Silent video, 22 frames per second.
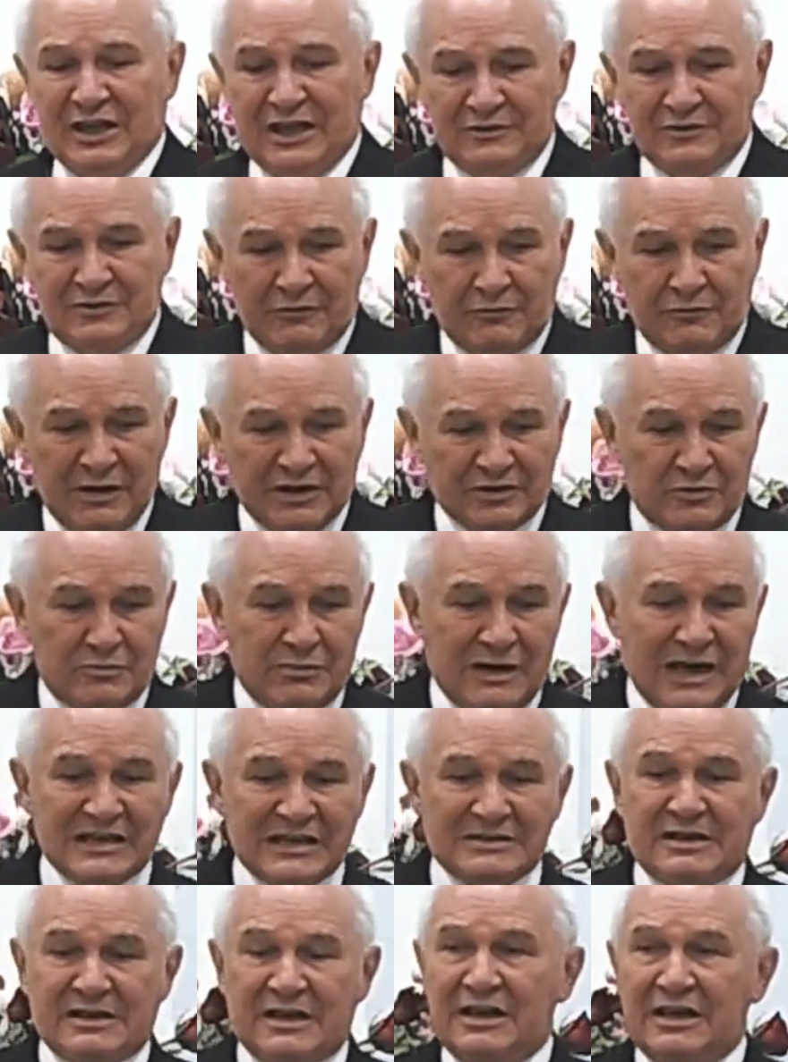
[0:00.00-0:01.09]
Oh, you
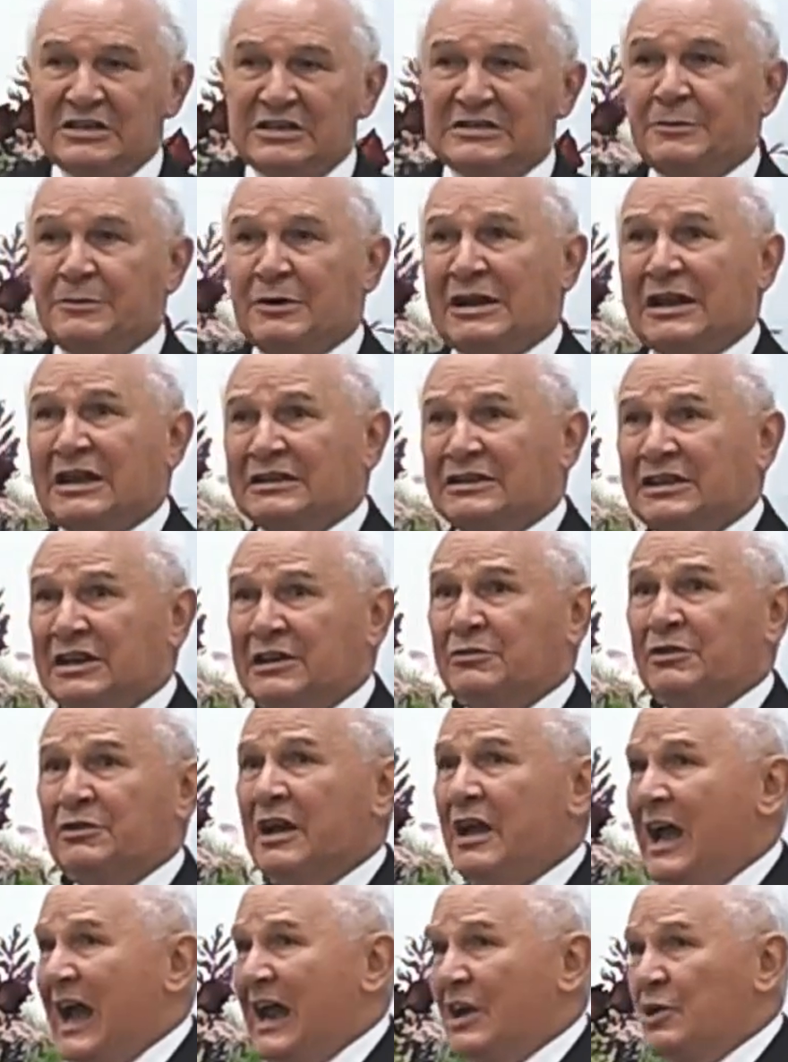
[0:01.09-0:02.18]
complain because of
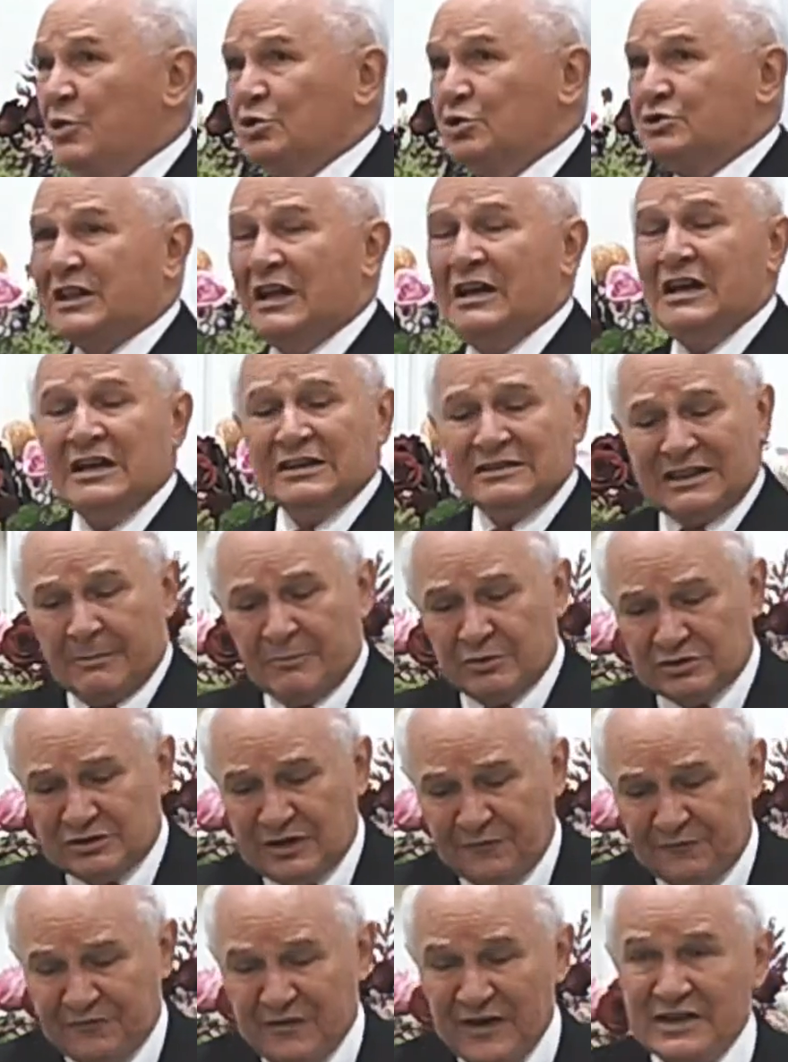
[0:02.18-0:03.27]
this or because of that. The
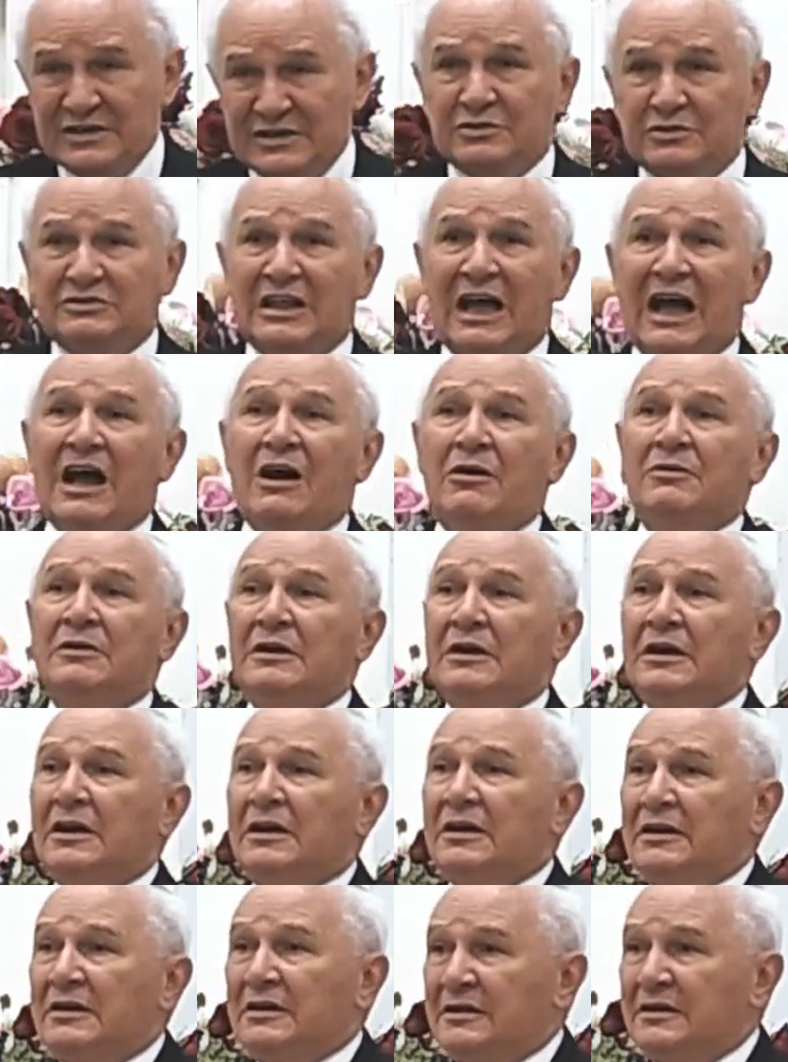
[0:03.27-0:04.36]
trial is very
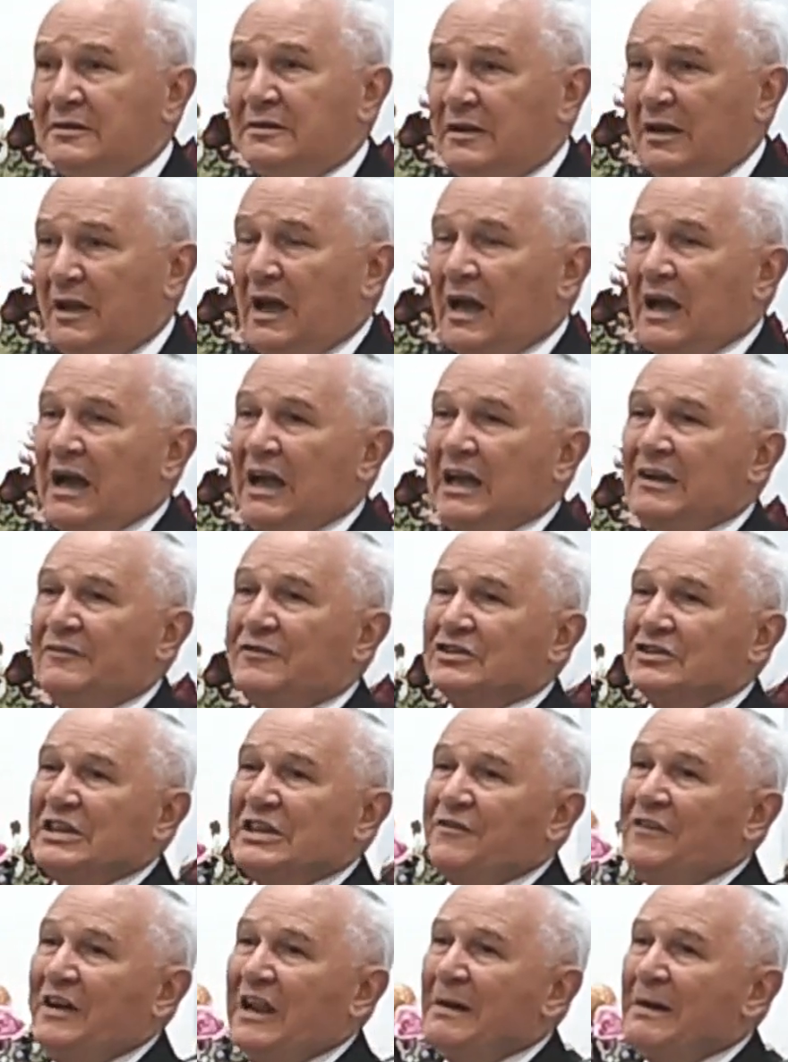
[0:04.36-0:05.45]
difficult
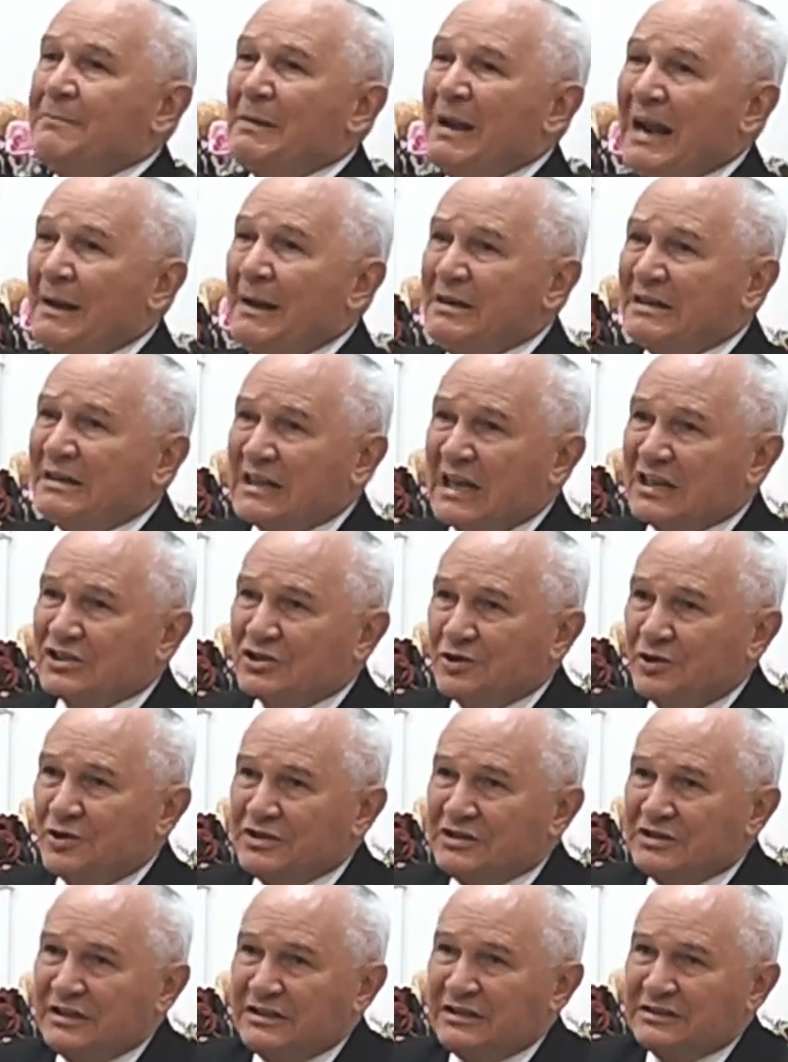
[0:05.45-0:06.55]

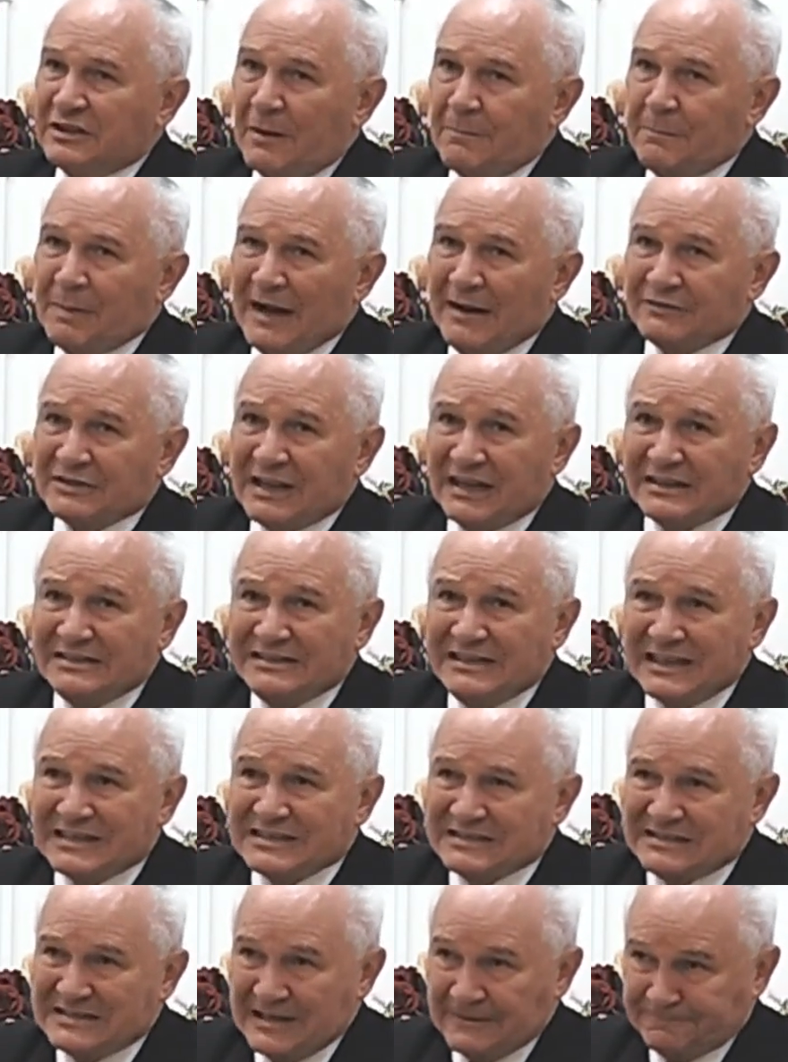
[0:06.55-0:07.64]
and then you go
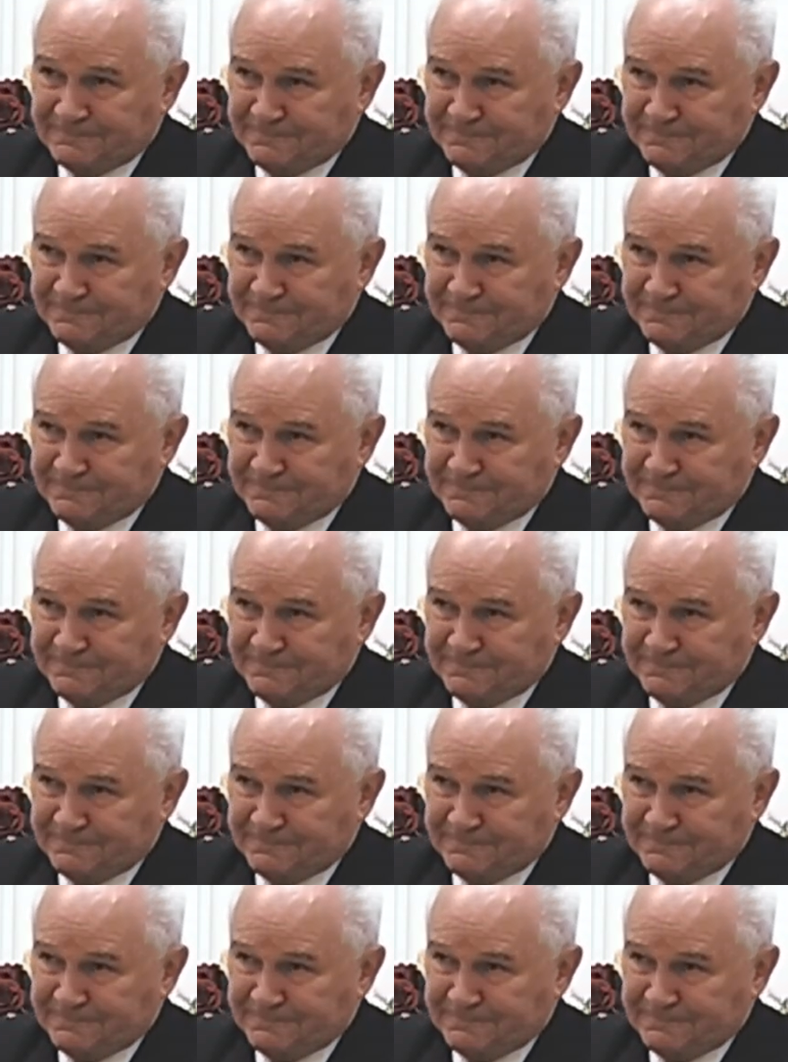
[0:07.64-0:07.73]
to the